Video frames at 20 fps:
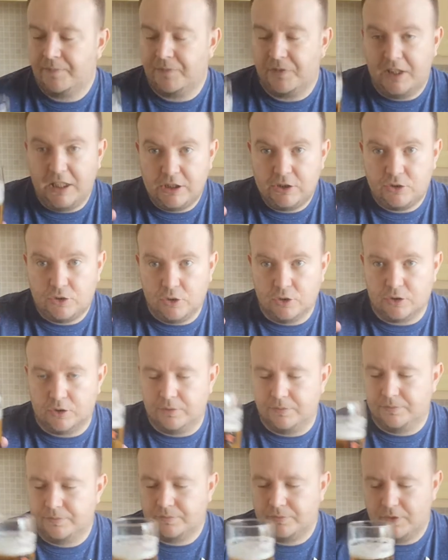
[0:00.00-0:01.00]
This
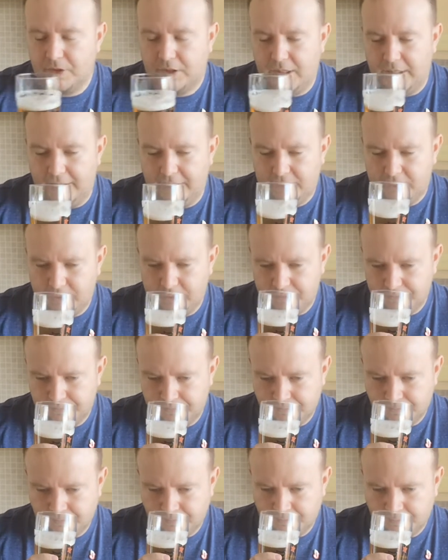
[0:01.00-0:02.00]
doesn't. I
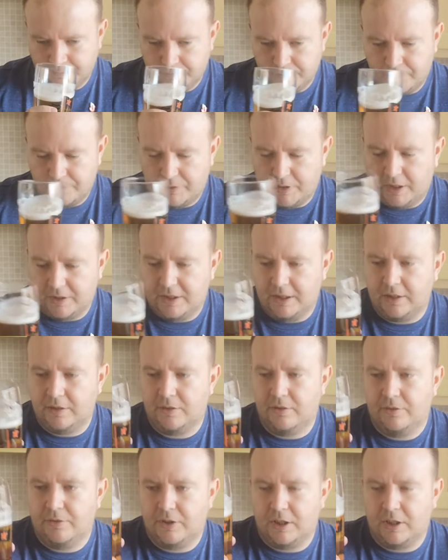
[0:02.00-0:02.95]
think